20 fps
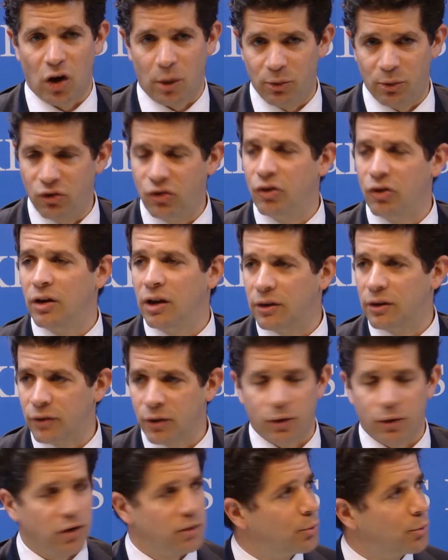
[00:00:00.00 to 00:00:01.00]
the opportunities for
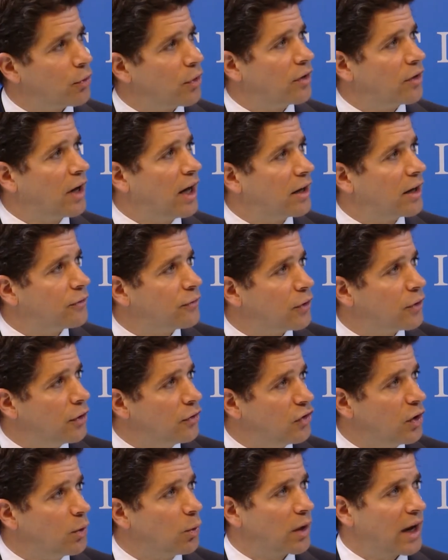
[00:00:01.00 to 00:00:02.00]
cross-border data
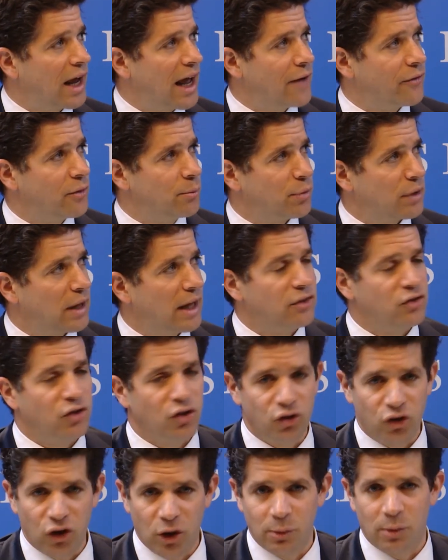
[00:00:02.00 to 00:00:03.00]
flows. You want to have in place
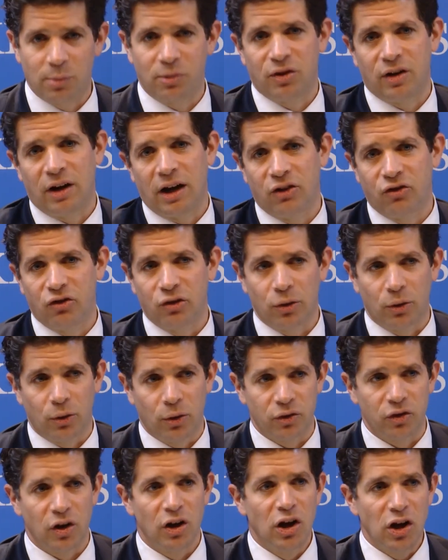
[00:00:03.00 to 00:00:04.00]
consumer protection
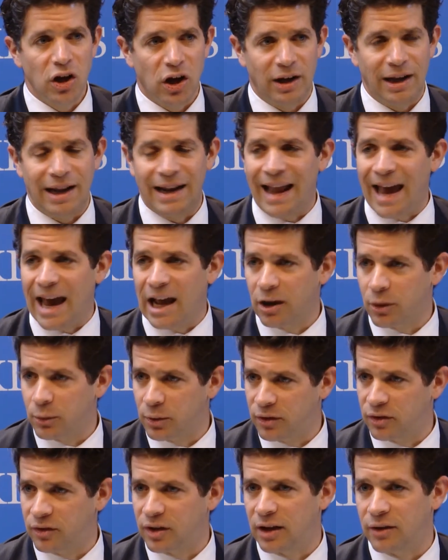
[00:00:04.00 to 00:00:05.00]
laws. You need an
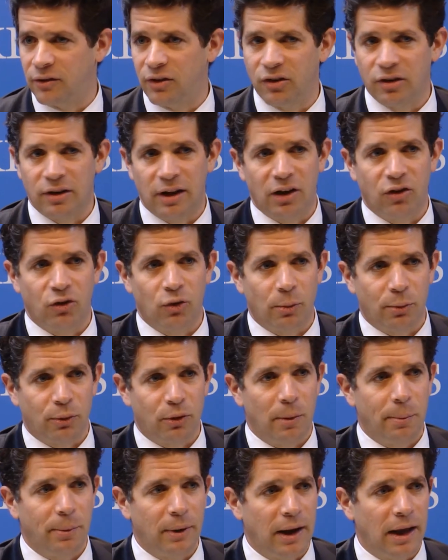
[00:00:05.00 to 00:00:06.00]
adequate set of intellectual
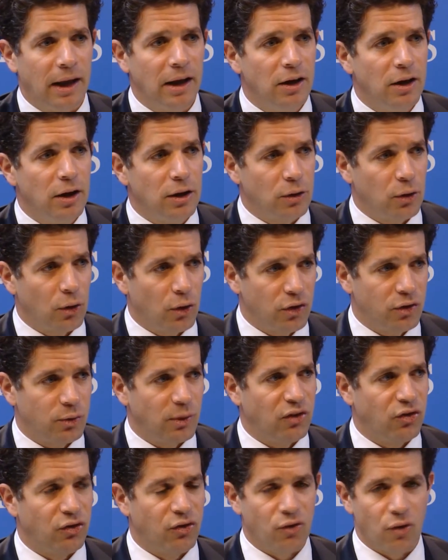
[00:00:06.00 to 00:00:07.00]
property laws
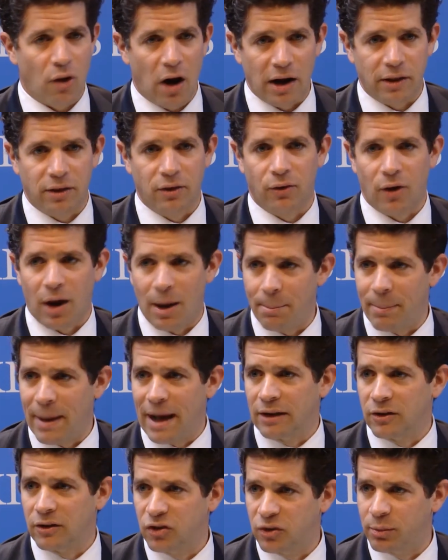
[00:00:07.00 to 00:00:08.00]
which strike the right
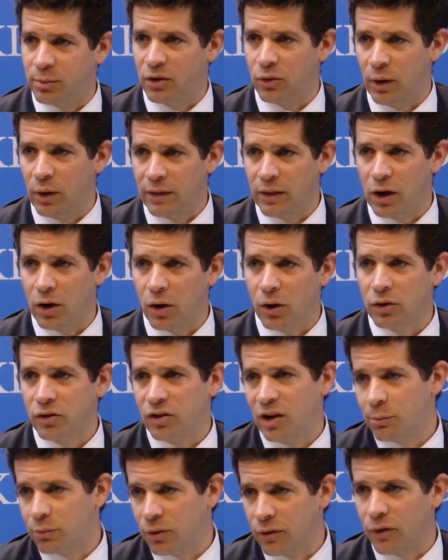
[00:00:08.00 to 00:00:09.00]
balance between the
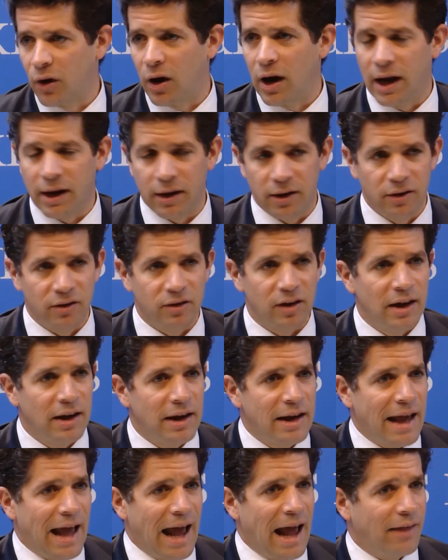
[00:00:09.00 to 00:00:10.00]
content providers
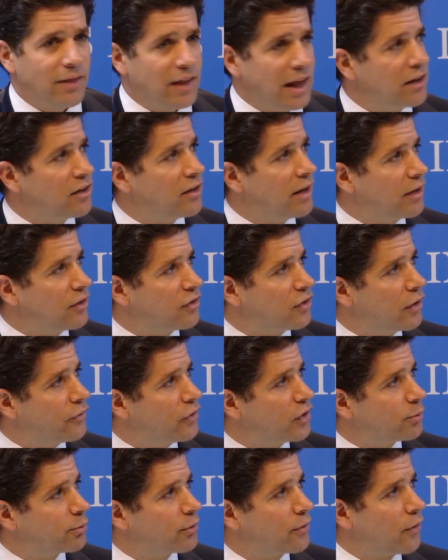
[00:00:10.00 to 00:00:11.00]
and the internet
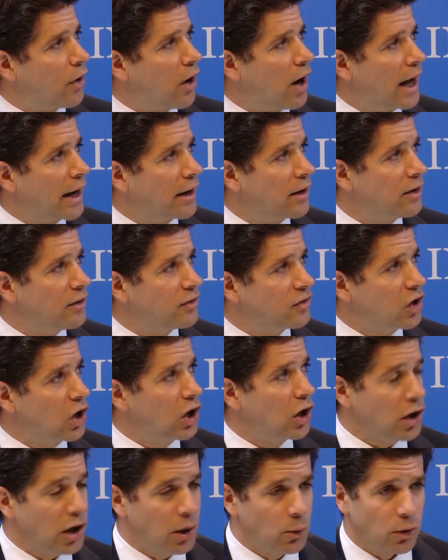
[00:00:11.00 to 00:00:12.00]
service providers.
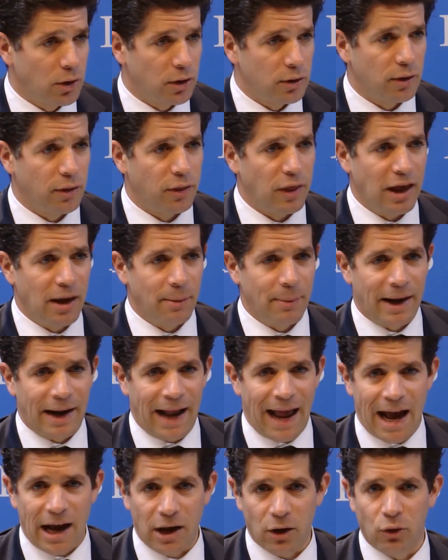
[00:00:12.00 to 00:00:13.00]
You want to think about
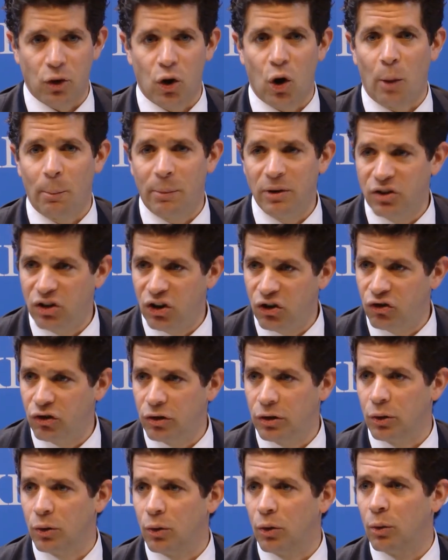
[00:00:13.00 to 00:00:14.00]
how your
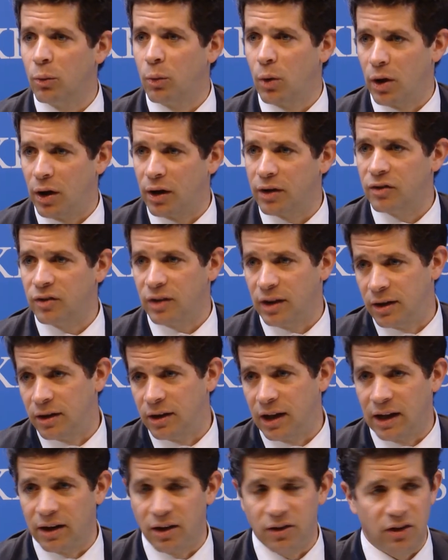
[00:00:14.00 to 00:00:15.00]
competition law works
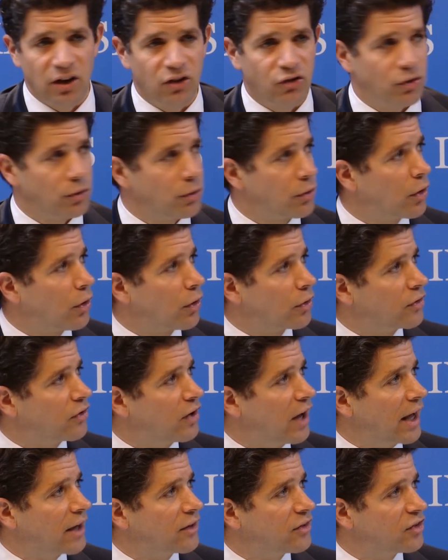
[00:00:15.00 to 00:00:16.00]
in a digital
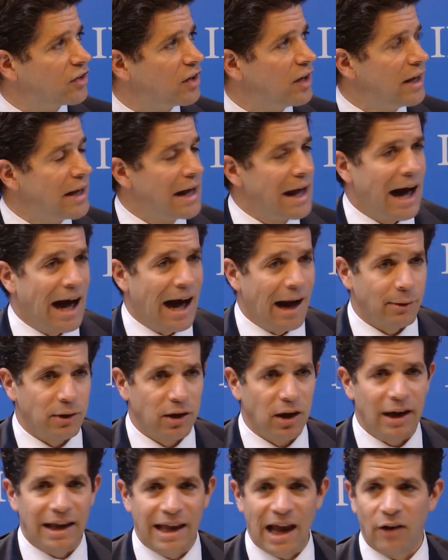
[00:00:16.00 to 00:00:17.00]
context.
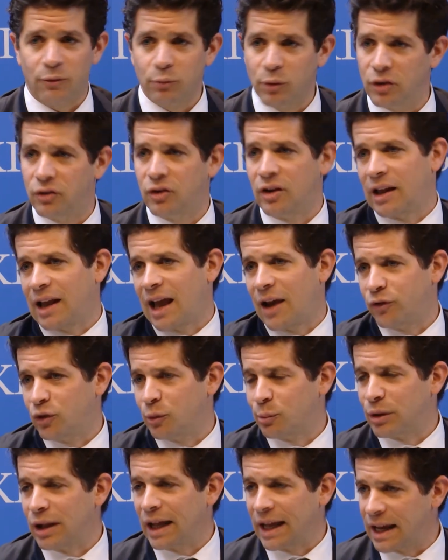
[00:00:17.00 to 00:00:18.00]
Governments have to
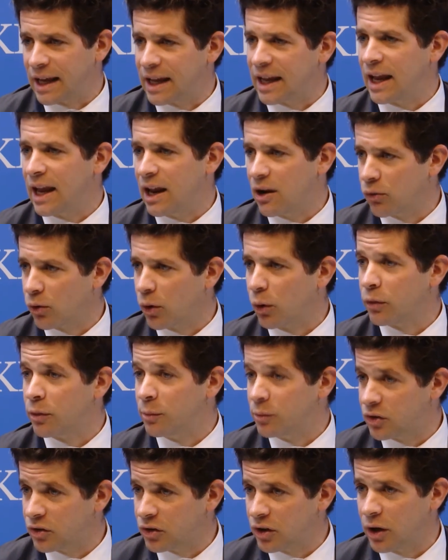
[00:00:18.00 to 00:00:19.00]
play a key role
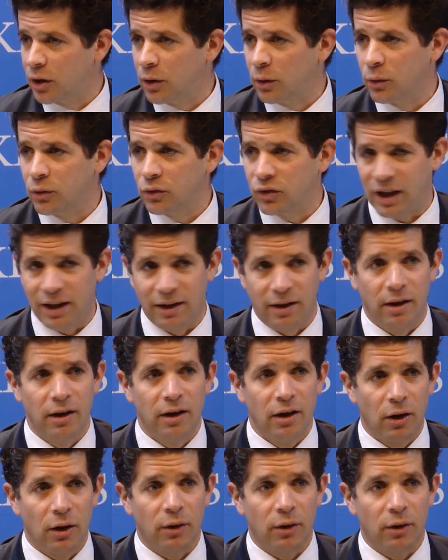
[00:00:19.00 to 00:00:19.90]
themselves in